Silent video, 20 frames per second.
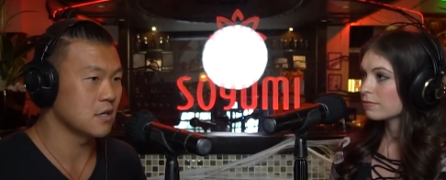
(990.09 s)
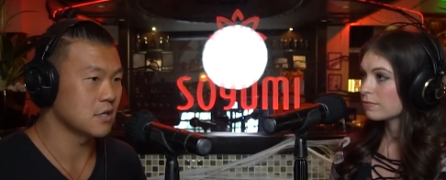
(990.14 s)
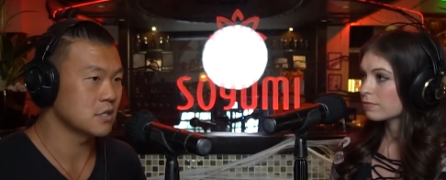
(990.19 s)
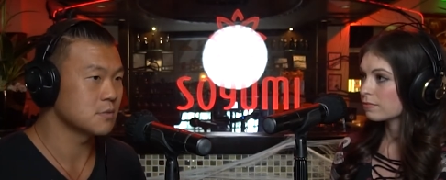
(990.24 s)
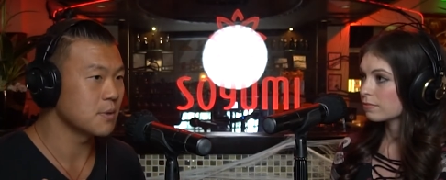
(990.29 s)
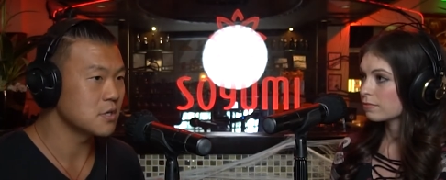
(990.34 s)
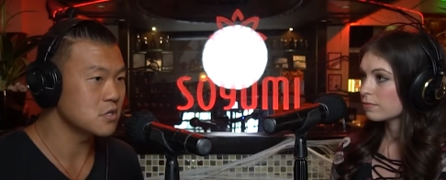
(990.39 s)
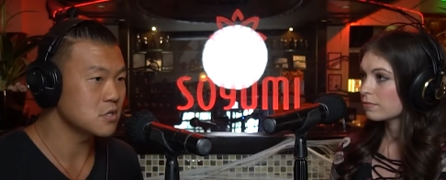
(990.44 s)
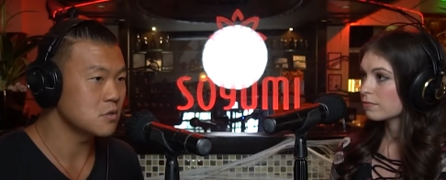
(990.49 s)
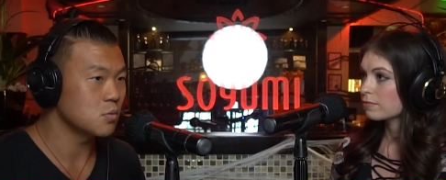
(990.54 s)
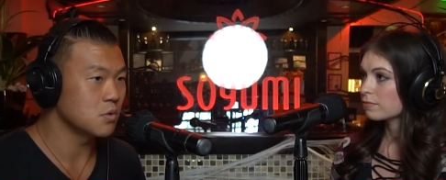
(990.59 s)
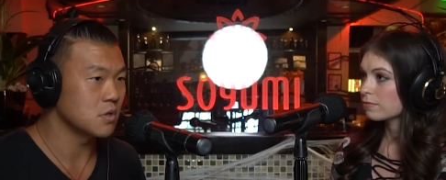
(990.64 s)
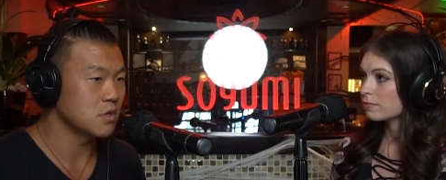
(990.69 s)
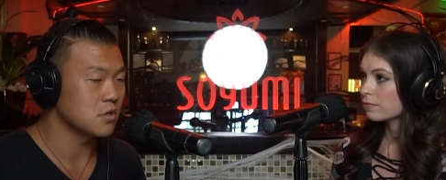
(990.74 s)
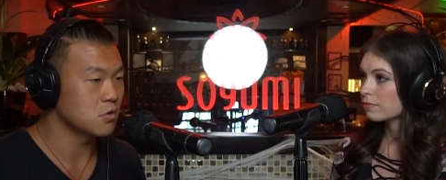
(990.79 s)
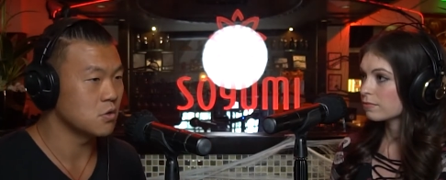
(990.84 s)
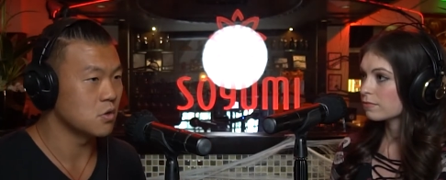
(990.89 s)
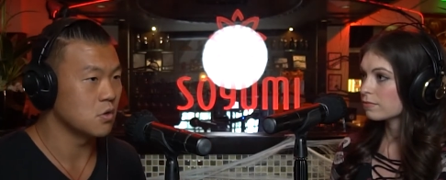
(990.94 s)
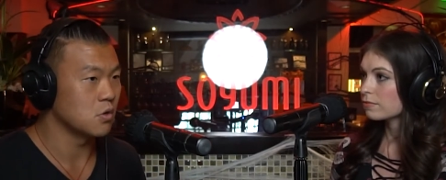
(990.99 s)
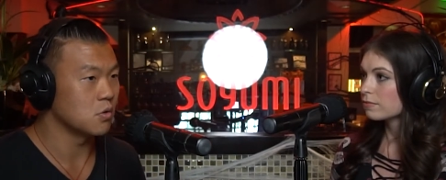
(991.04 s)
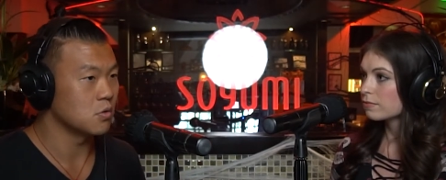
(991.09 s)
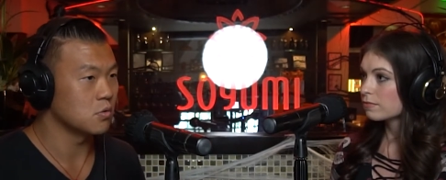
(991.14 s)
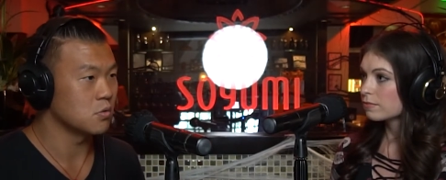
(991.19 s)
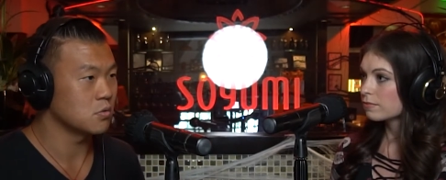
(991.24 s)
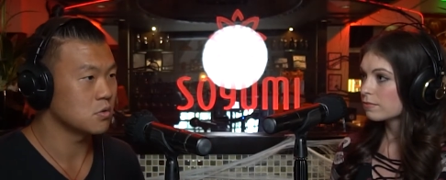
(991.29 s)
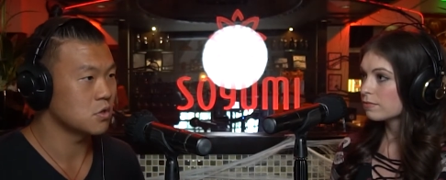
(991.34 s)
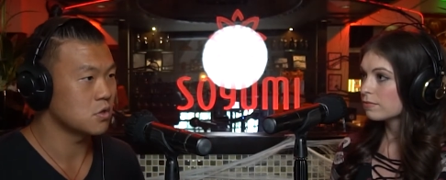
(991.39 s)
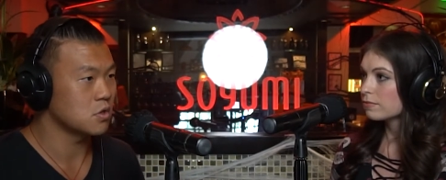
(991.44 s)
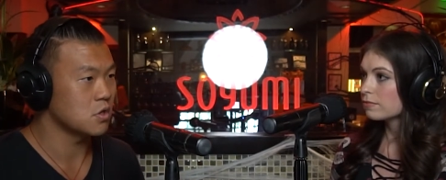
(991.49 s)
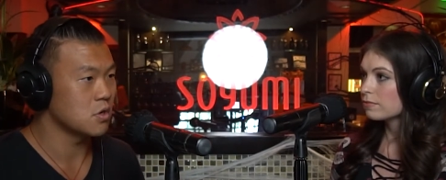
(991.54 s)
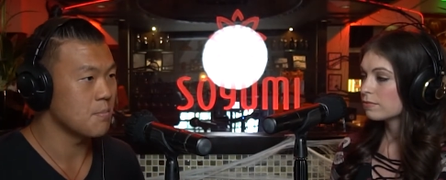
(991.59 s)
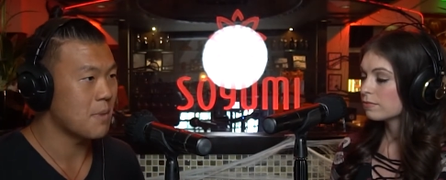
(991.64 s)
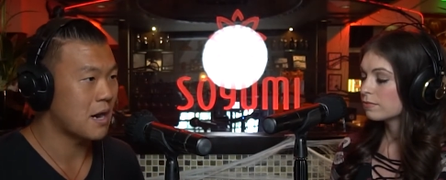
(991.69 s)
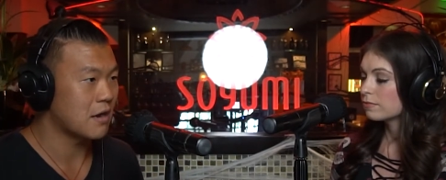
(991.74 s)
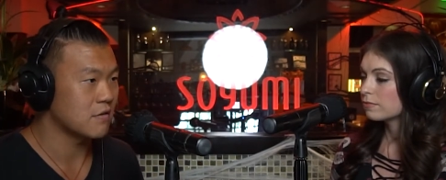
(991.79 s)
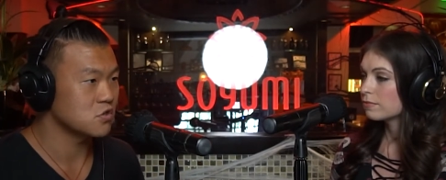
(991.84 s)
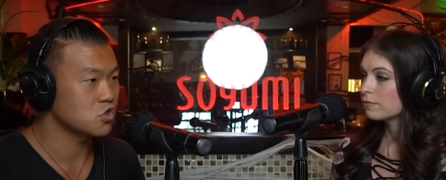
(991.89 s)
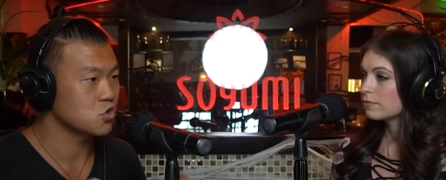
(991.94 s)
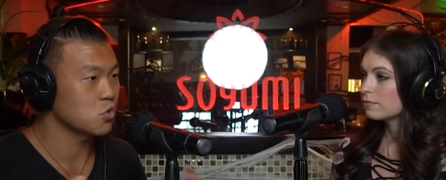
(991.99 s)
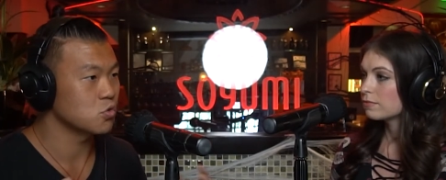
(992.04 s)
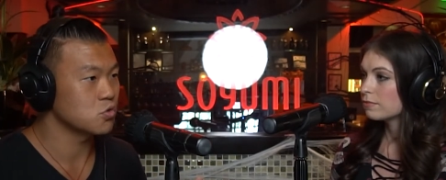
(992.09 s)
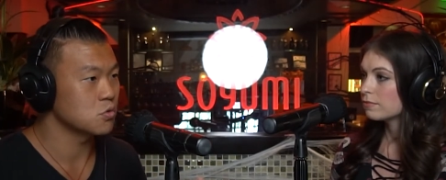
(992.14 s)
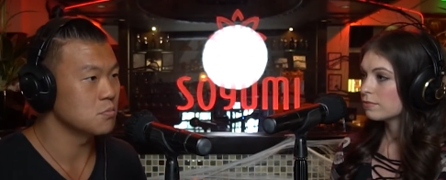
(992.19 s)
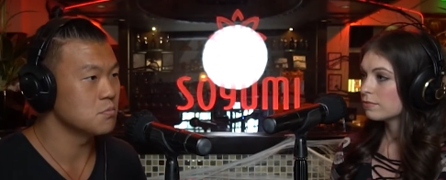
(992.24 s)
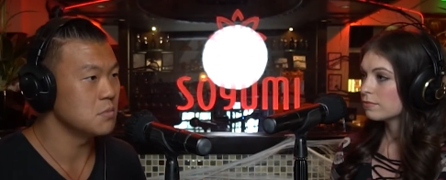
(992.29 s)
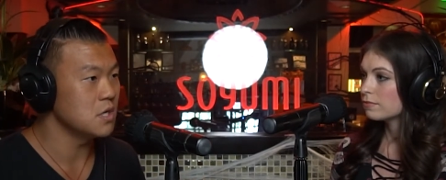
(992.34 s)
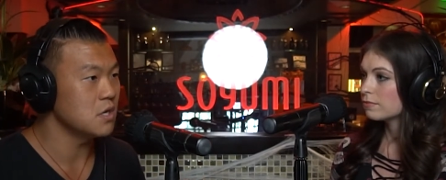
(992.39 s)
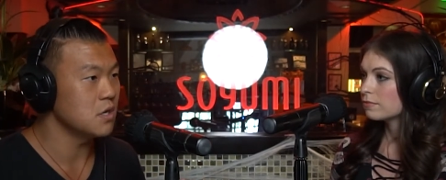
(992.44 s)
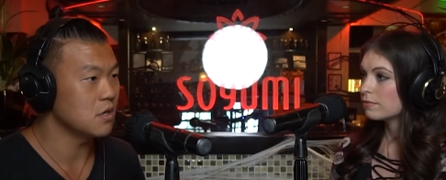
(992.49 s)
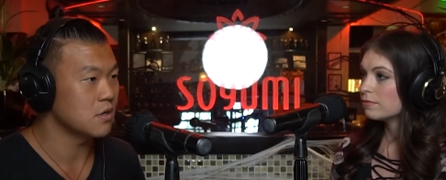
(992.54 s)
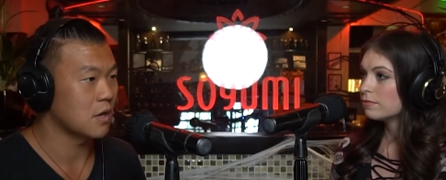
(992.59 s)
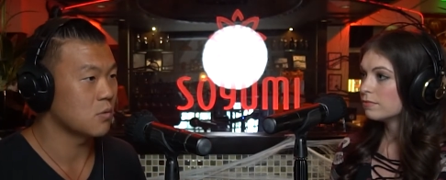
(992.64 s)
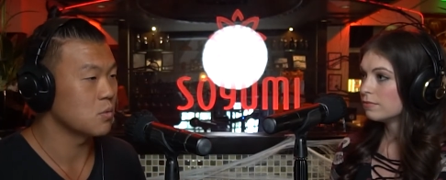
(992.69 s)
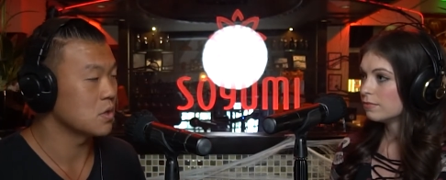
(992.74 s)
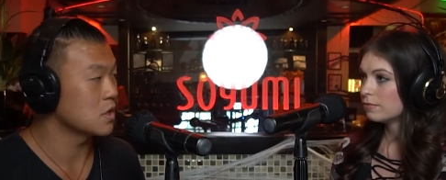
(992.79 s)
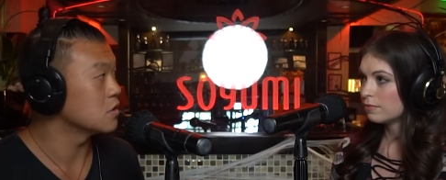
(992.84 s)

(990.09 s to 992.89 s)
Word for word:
Speaker 1: especially with, you know, the amount of social media that we